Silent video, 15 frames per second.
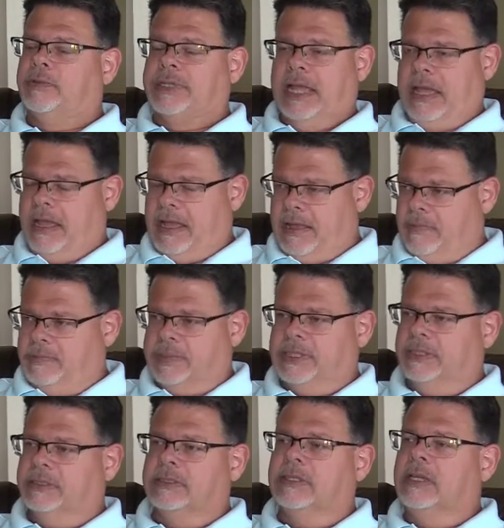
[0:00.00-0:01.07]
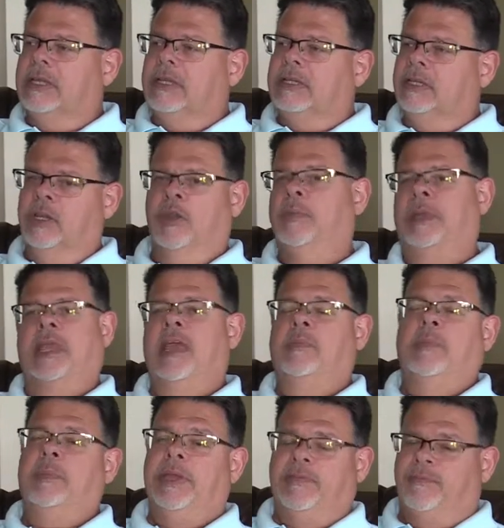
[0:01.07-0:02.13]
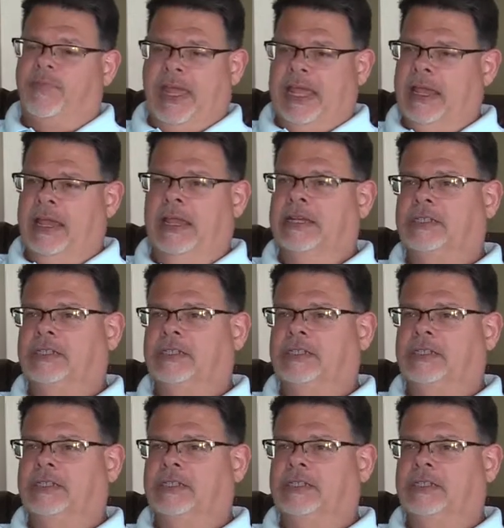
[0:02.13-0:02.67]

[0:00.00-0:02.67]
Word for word: times and, you know, became a big fan.